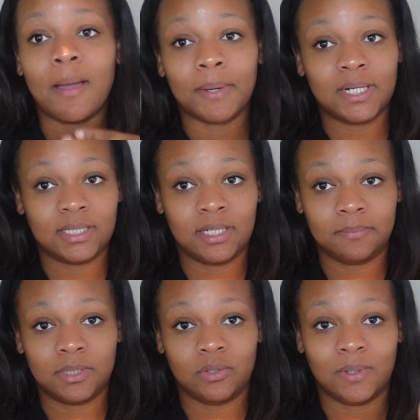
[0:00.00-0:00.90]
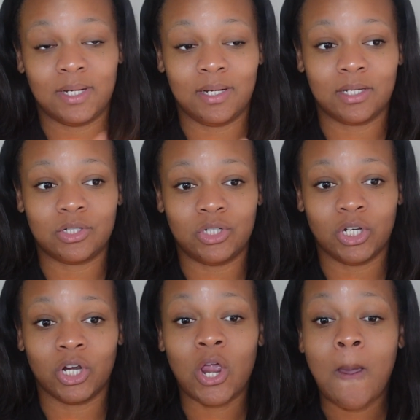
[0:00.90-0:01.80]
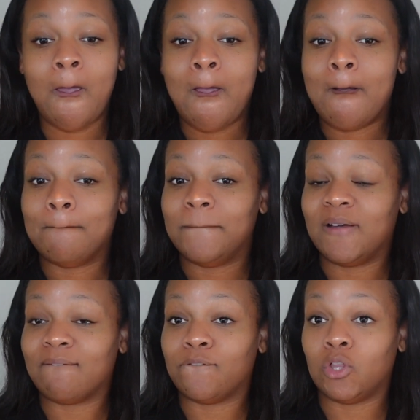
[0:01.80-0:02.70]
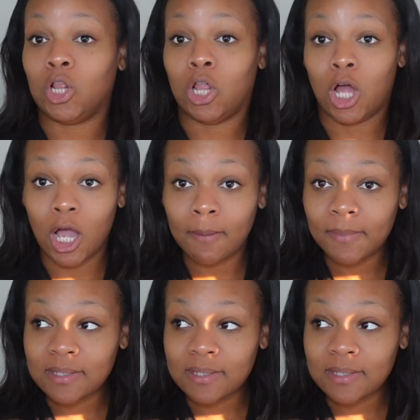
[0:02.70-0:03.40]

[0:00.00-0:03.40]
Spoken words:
I'm gonna attempt to do it next year, but vlogmas,